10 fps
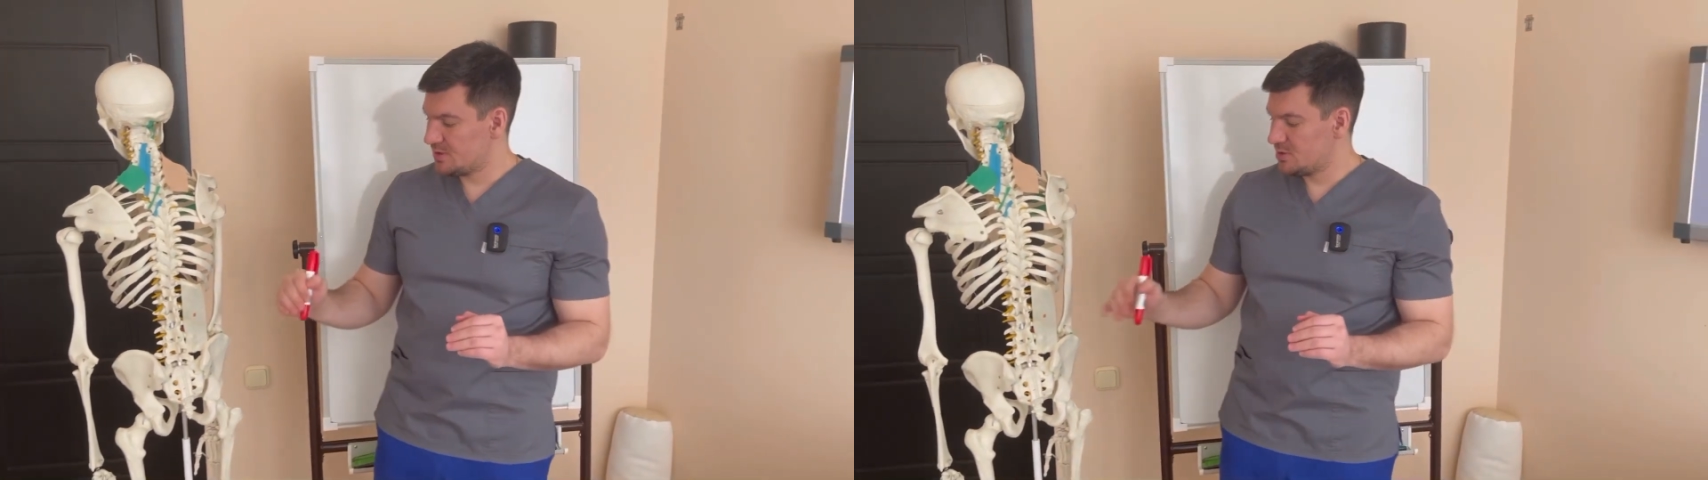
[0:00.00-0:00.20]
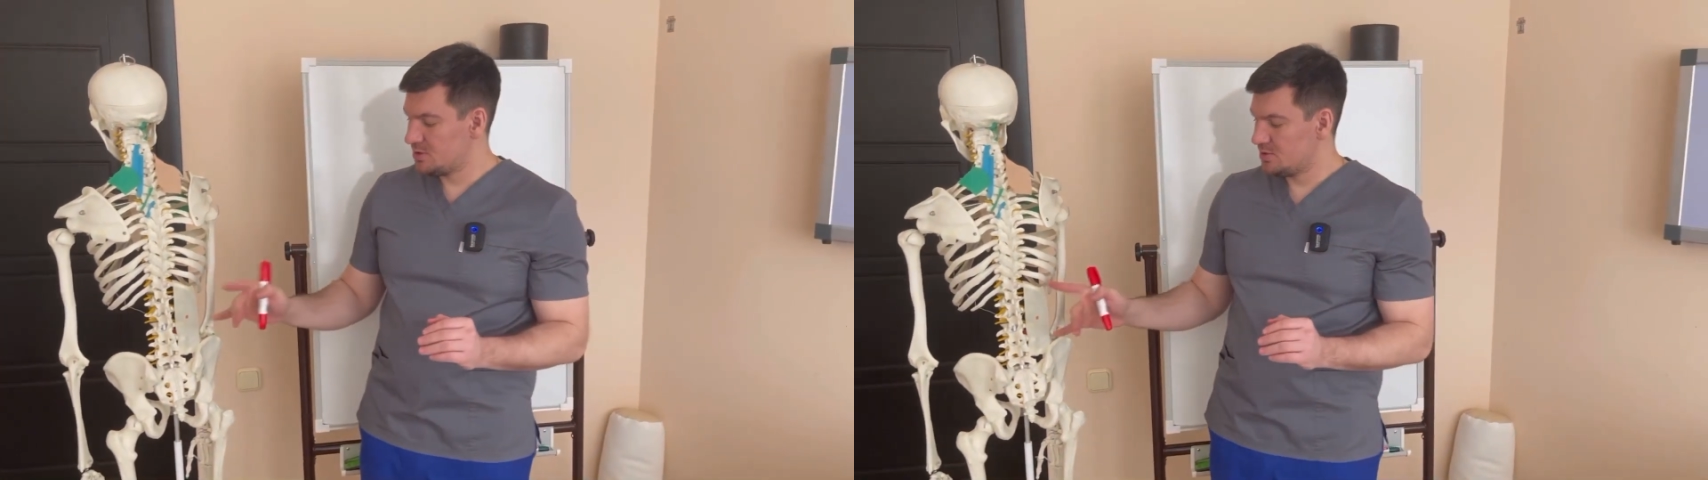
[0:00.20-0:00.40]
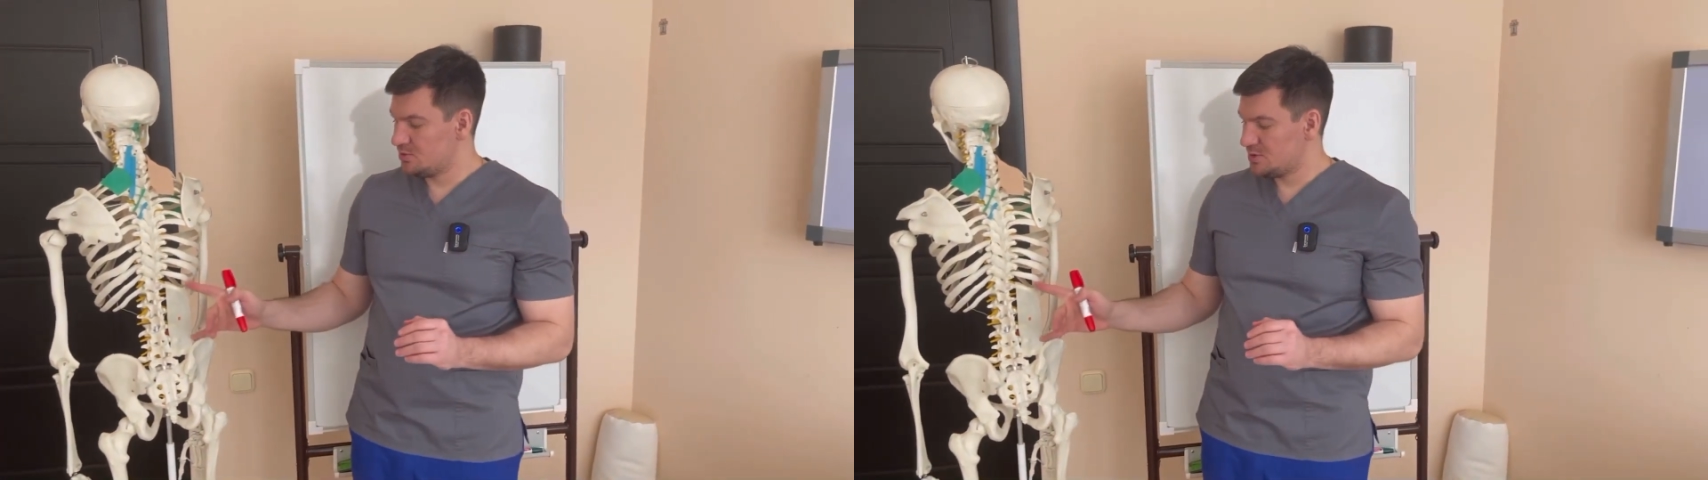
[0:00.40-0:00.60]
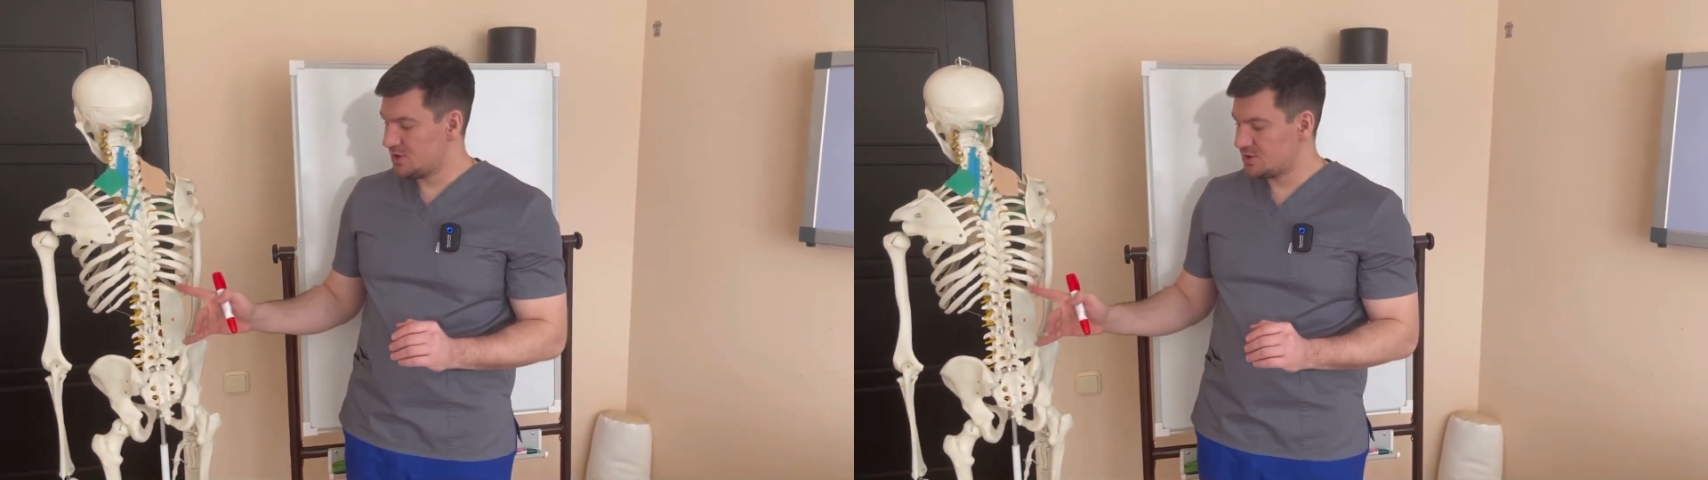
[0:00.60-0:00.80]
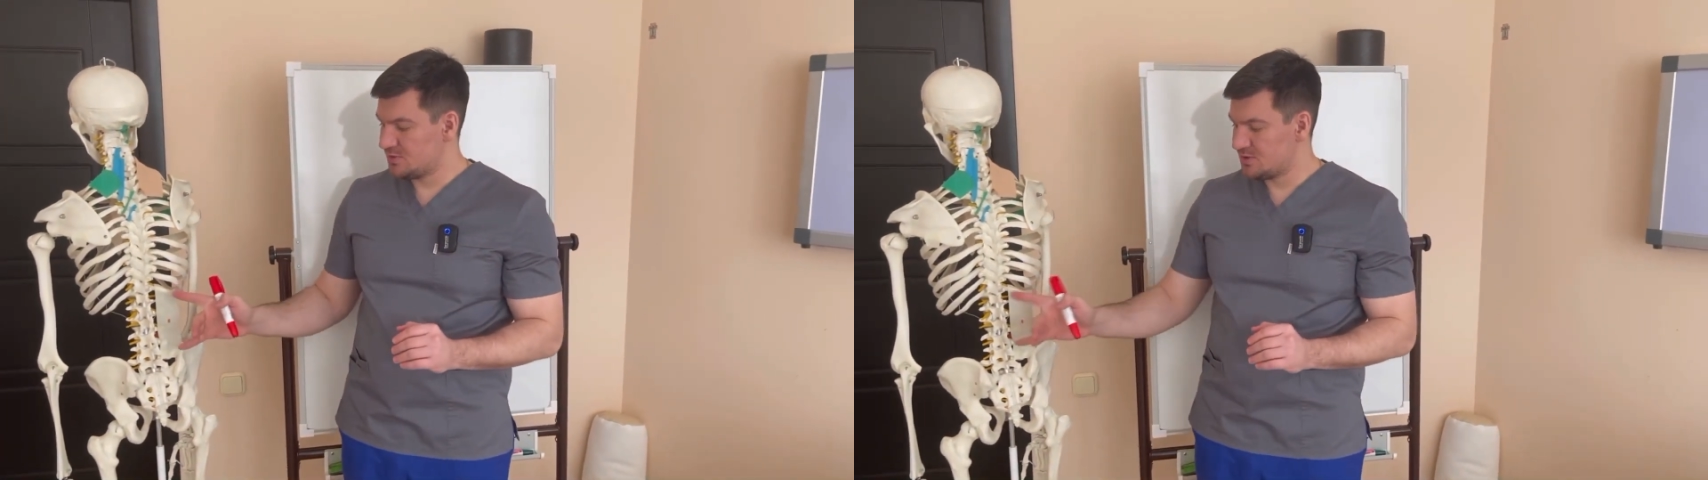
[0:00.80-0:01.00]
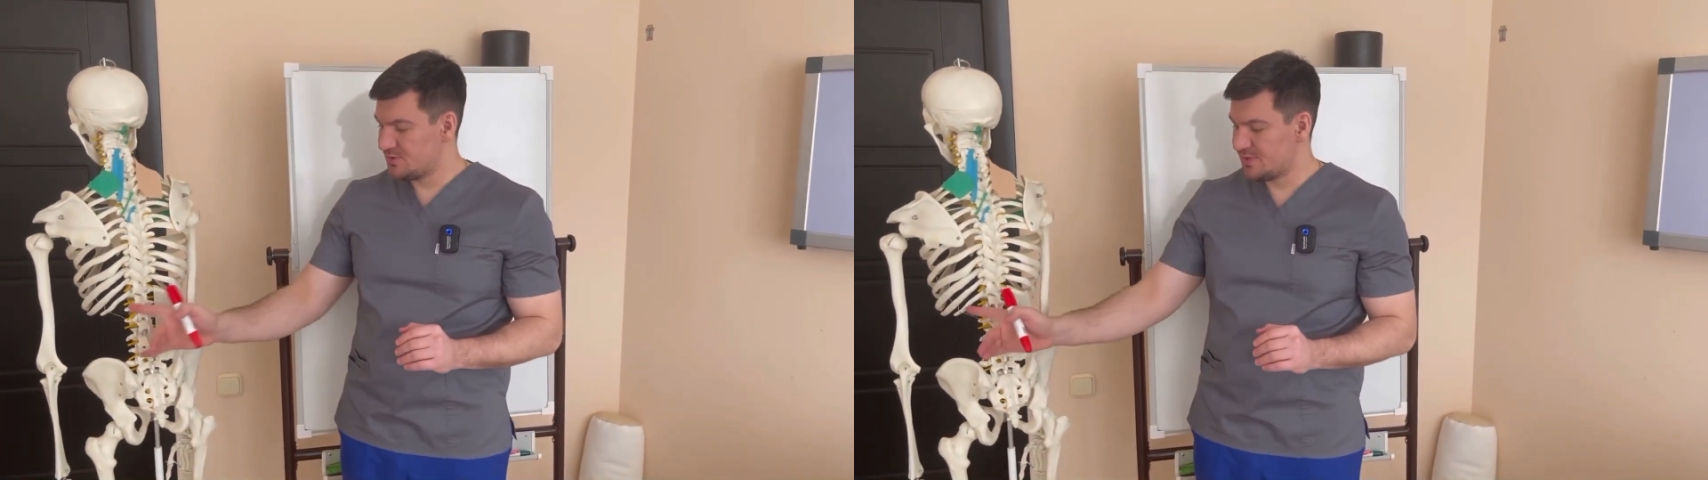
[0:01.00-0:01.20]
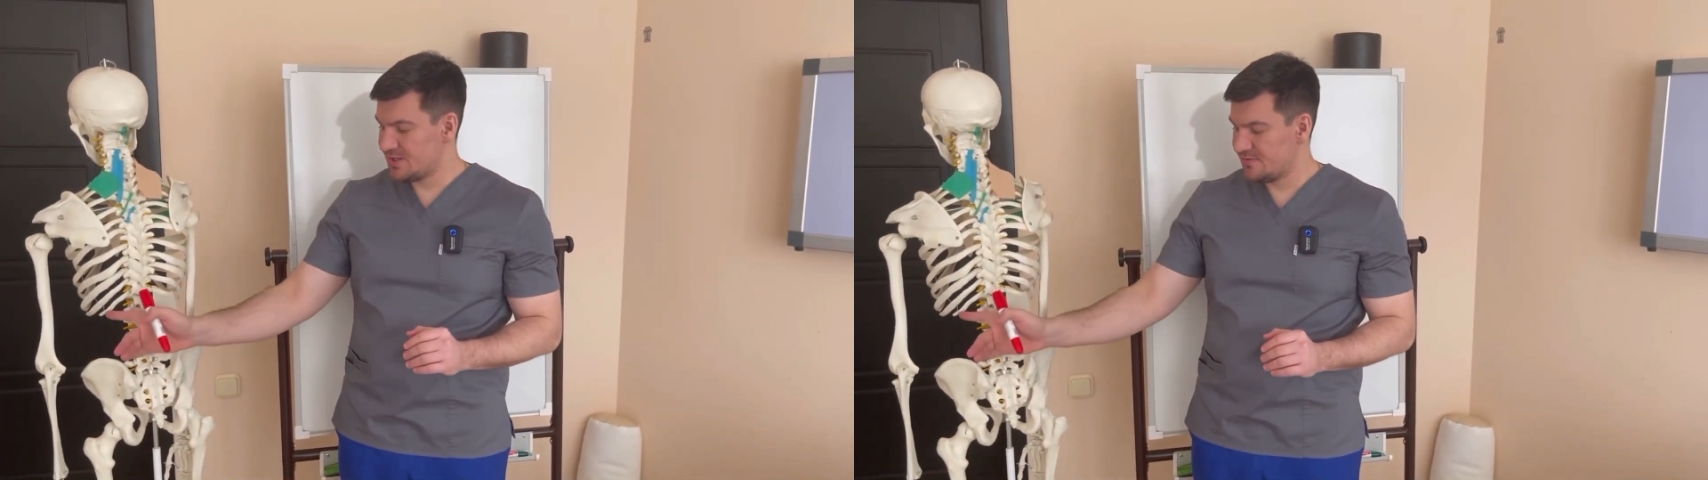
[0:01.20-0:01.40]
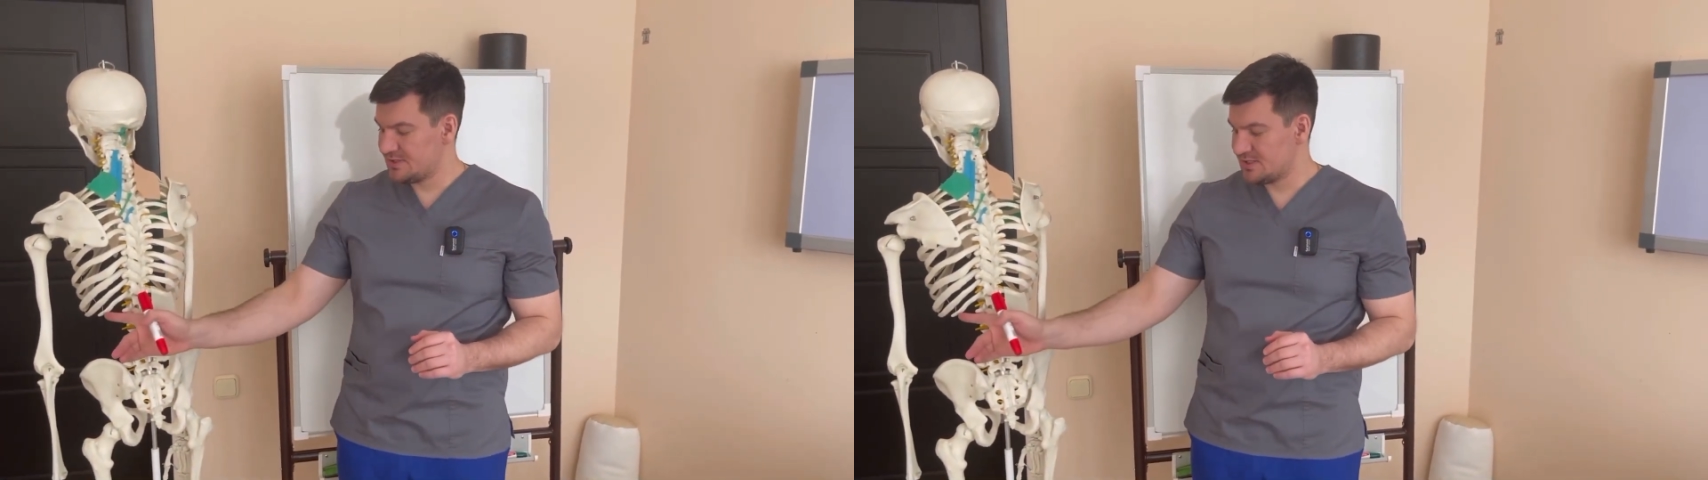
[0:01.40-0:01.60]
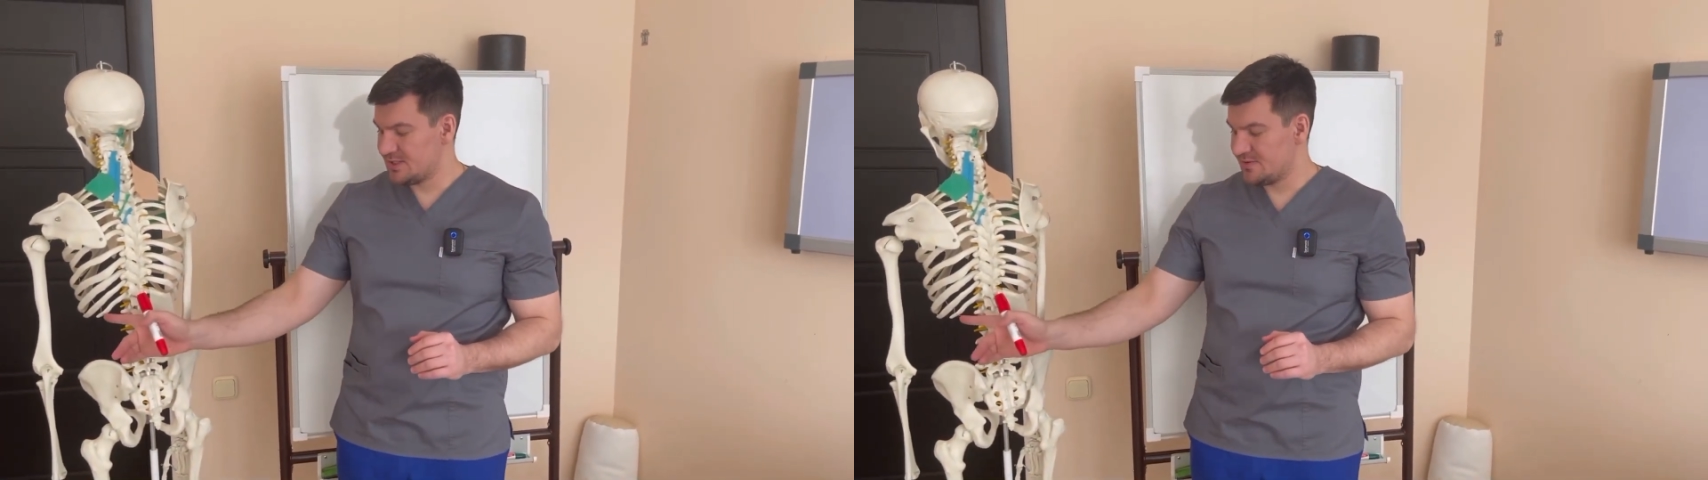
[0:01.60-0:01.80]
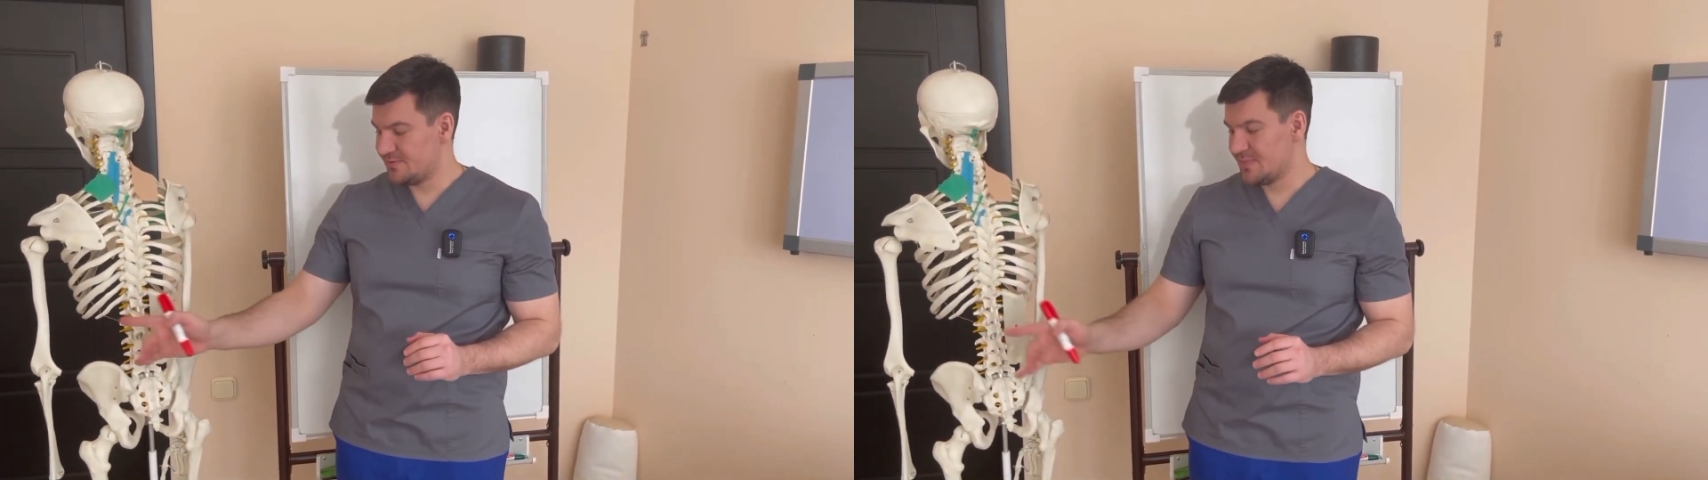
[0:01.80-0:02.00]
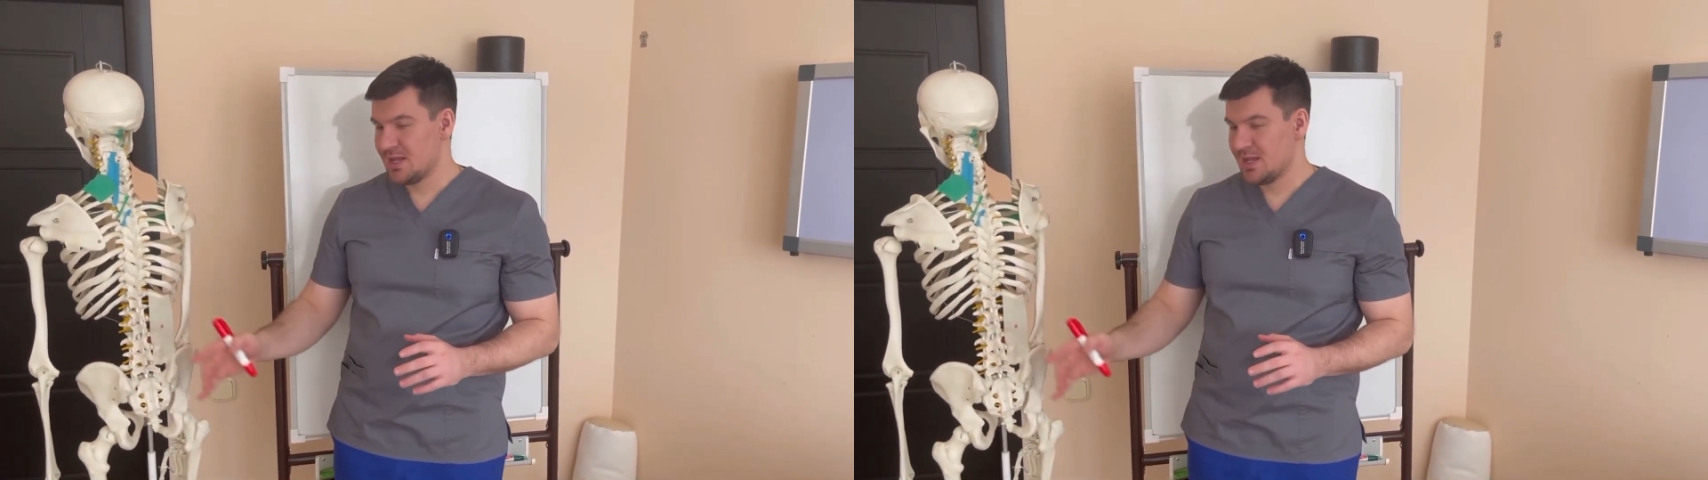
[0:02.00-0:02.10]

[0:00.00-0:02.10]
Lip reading: on the right and left sides.